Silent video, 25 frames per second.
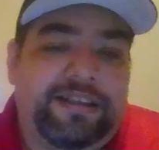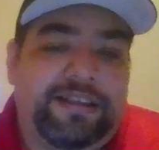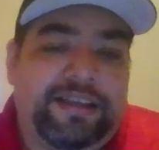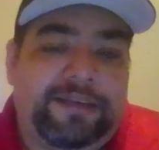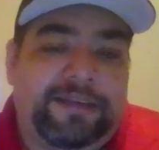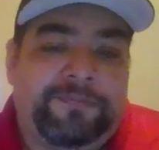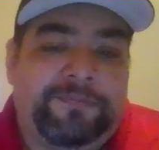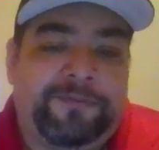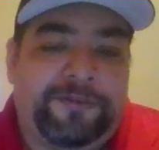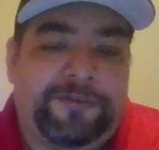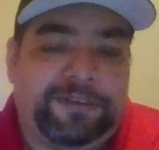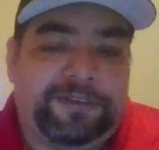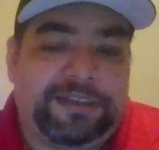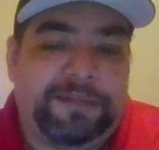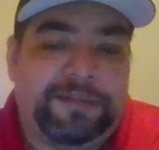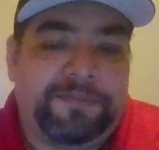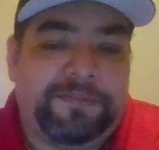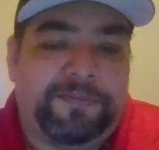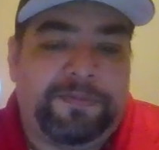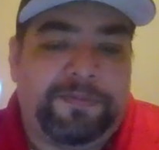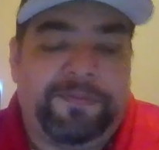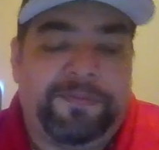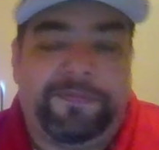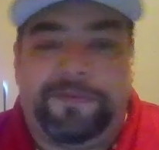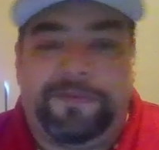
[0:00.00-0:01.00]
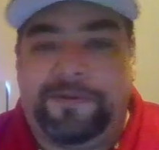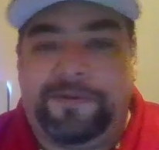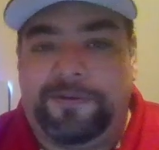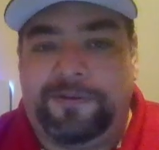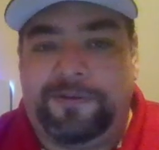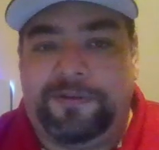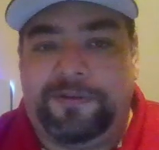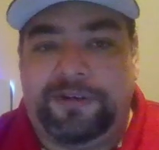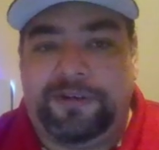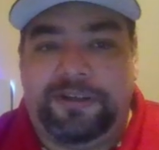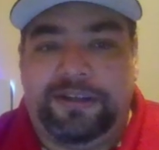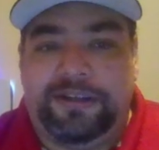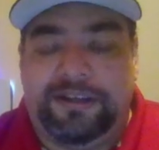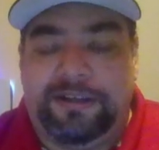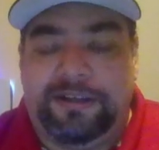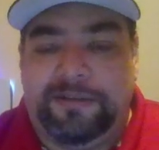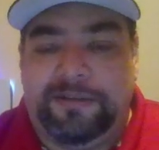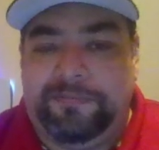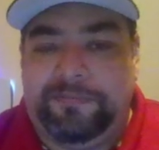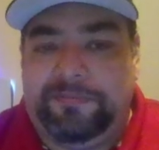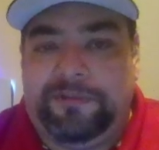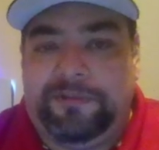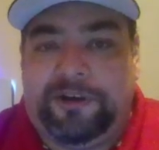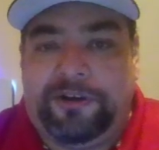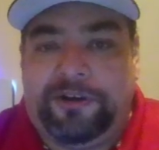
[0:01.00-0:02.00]
Like for example, before
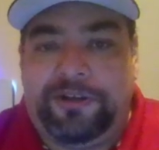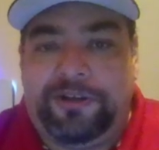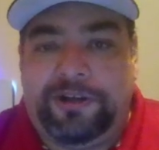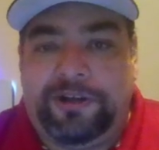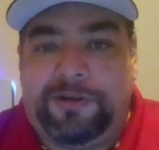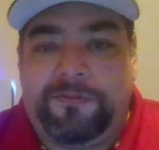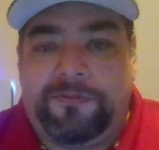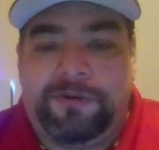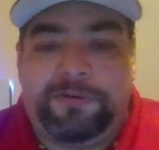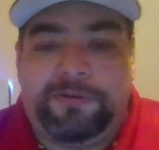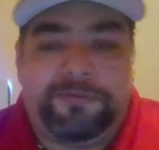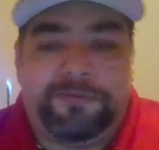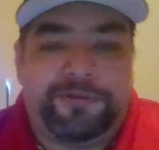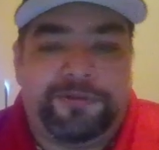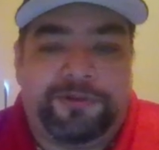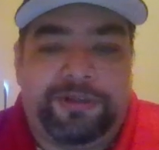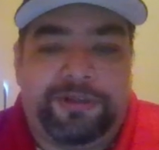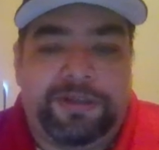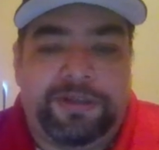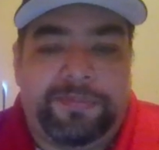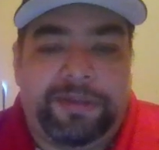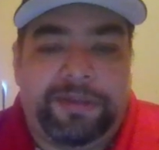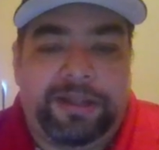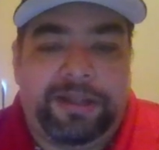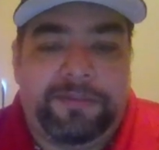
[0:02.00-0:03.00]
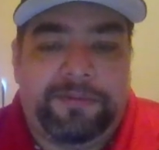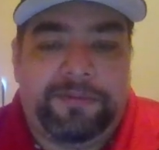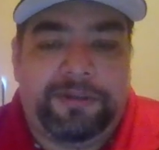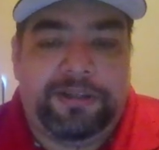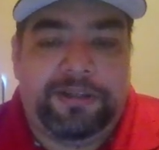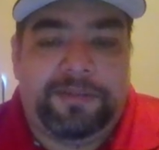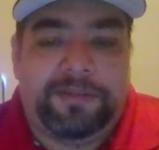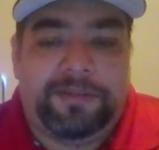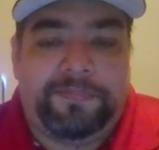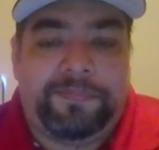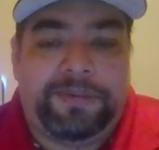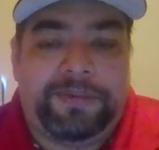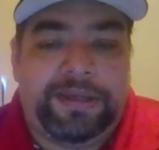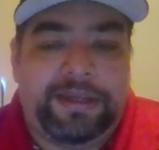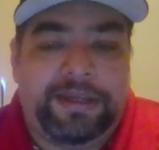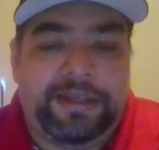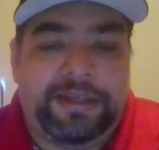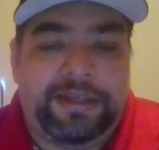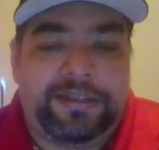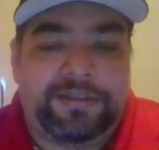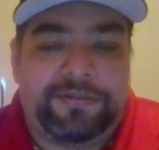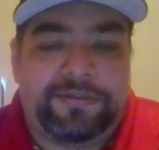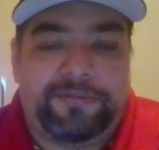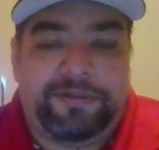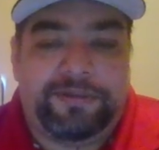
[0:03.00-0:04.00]
RDR1 was only available on the
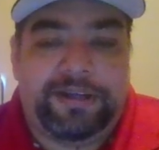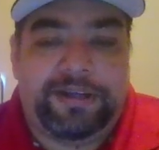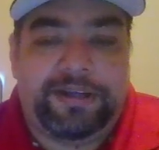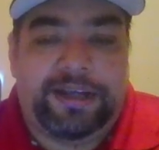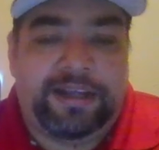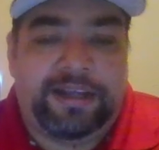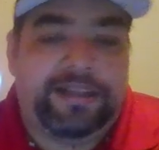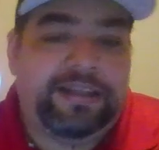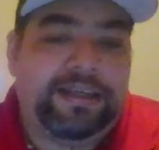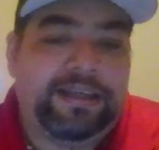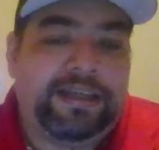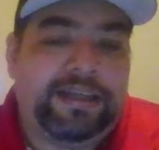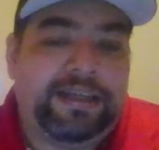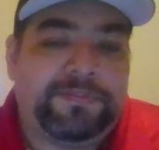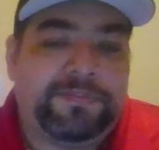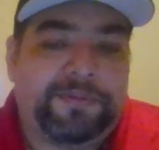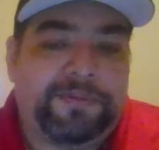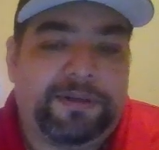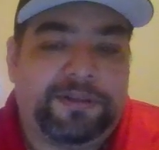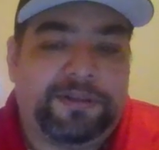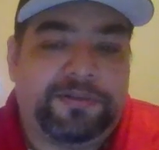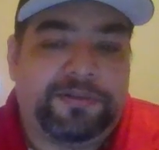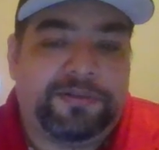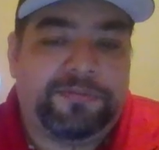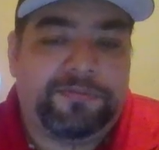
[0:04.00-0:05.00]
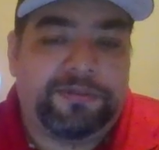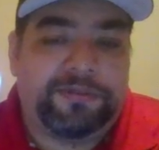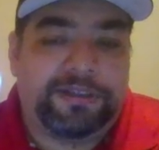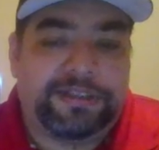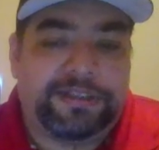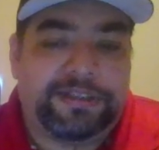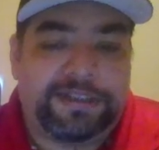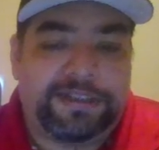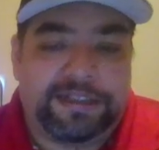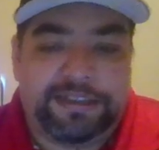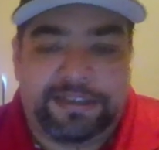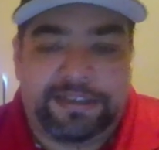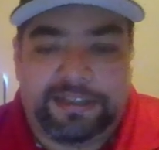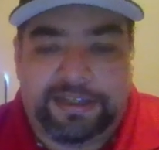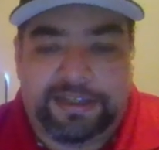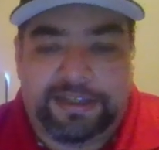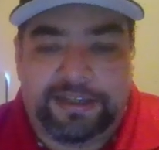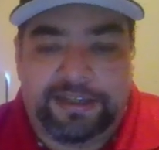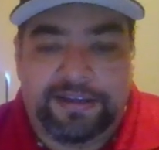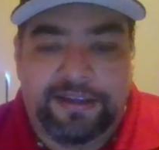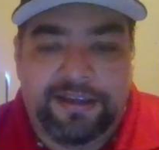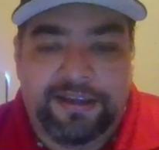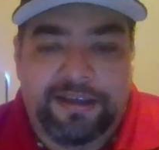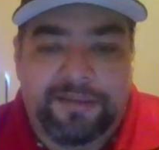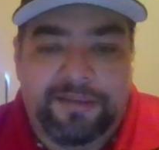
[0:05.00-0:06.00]
PS3 and the Xbox
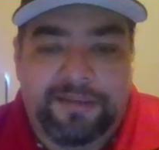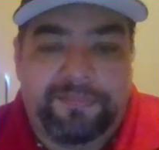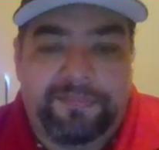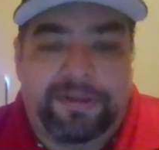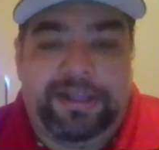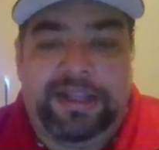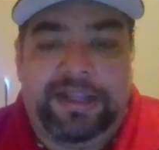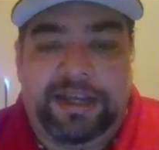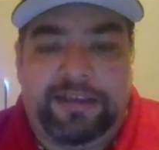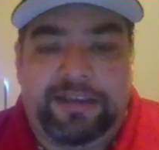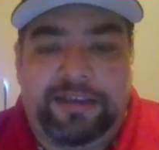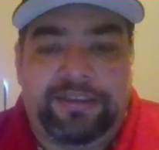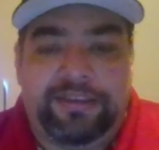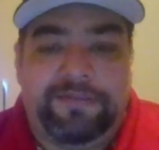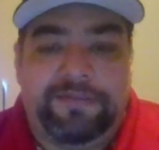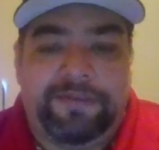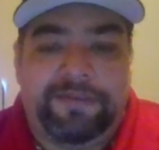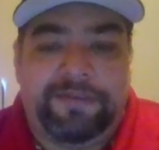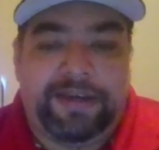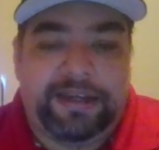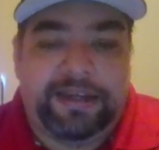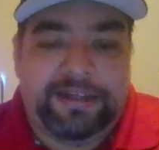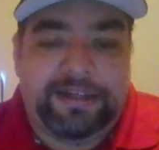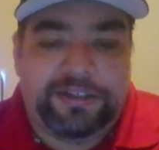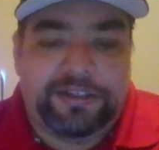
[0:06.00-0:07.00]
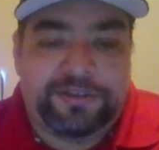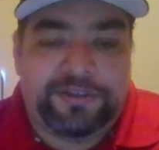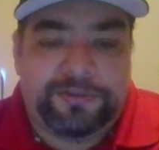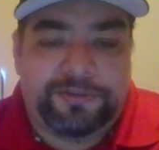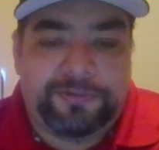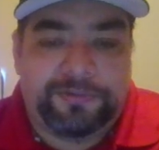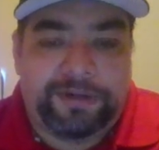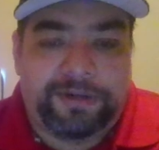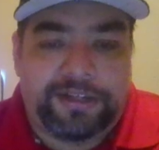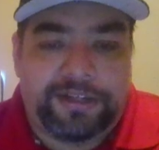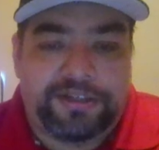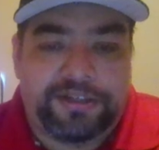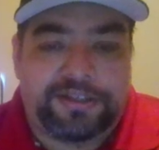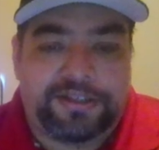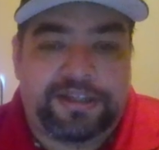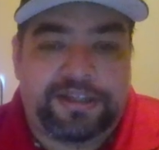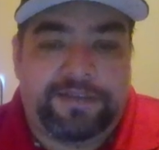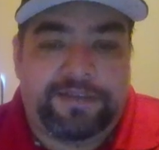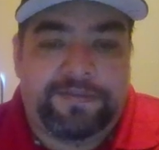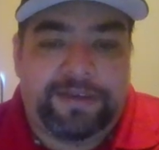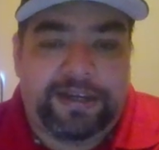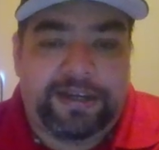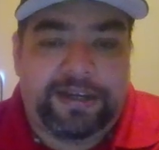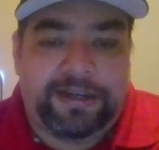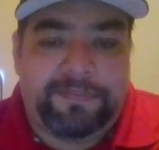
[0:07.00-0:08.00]
360, but now they've added Switch,
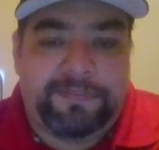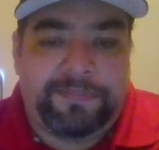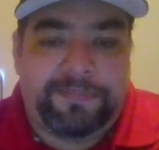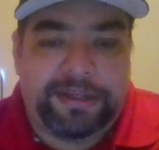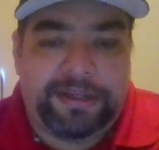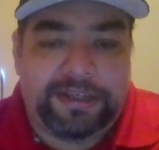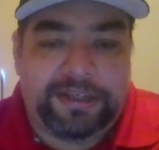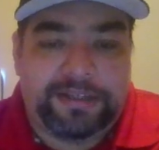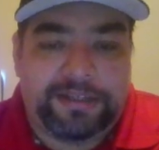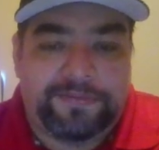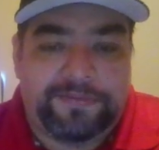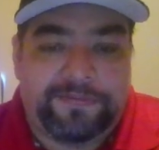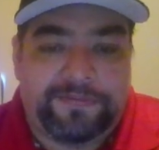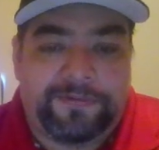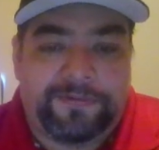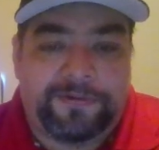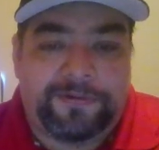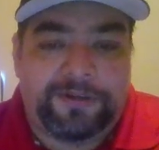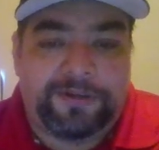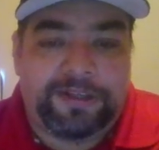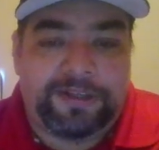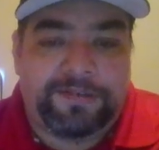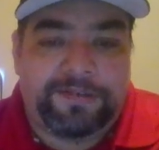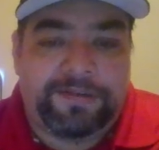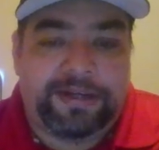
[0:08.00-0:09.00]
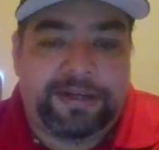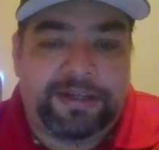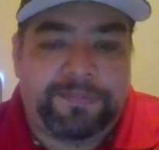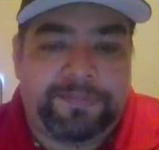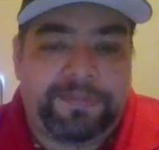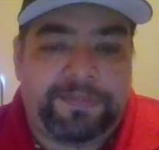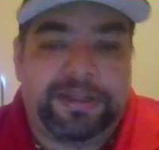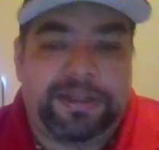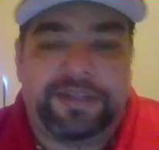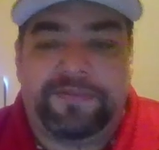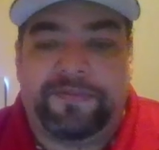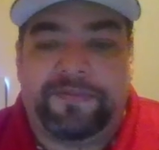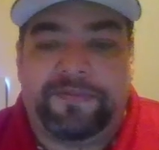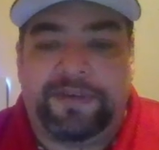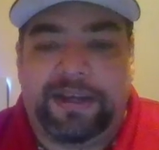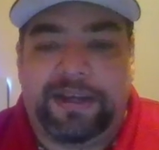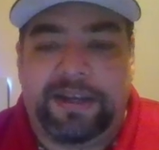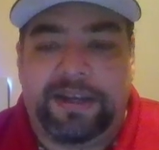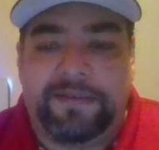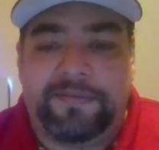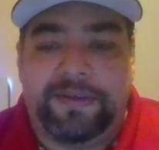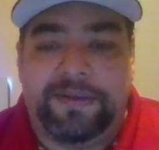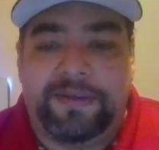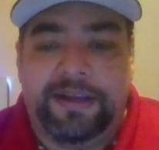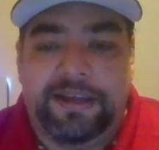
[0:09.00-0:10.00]
they've added PS4, they've added
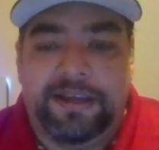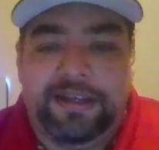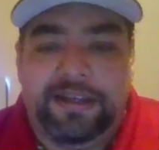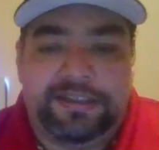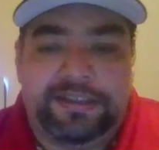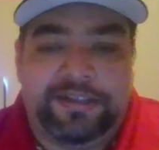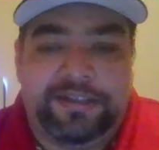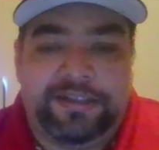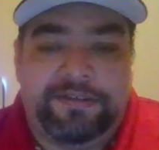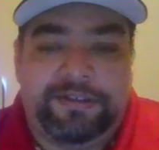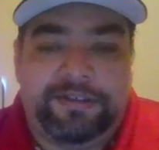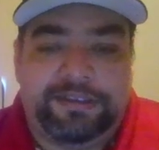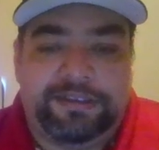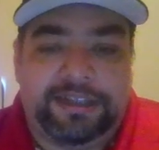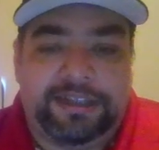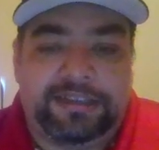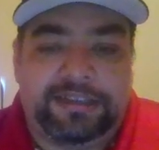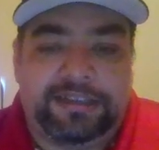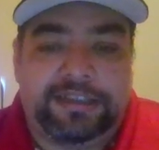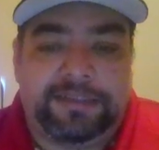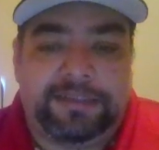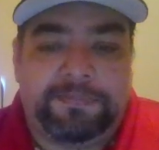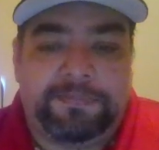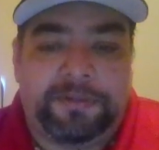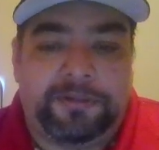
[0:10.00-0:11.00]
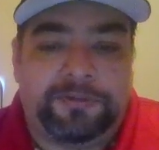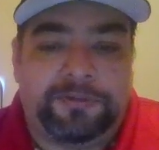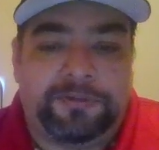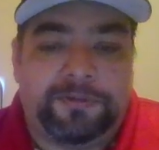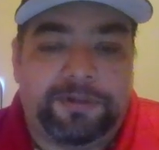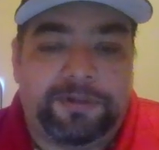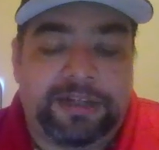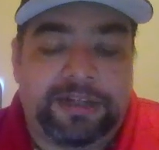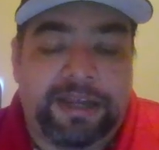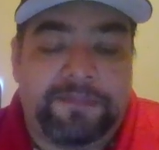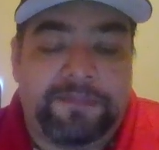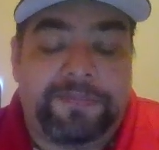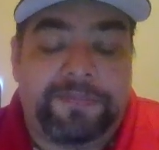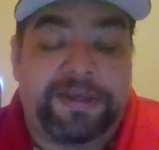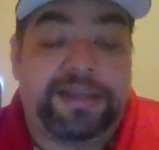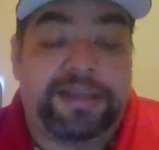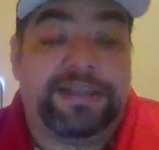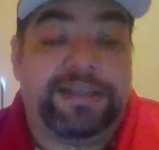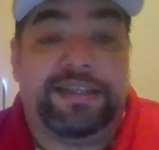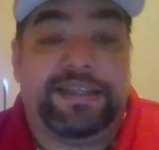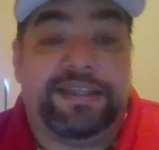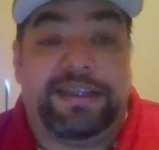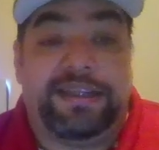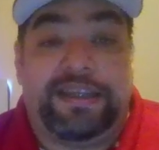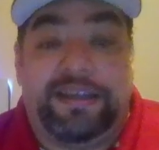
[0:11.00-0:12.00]
PS5, Series X, Xbox One, and
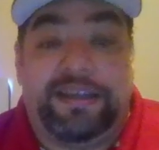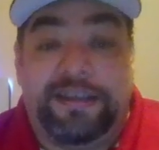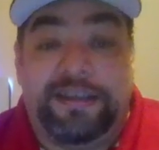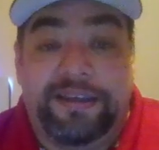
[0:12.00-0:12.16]
PC,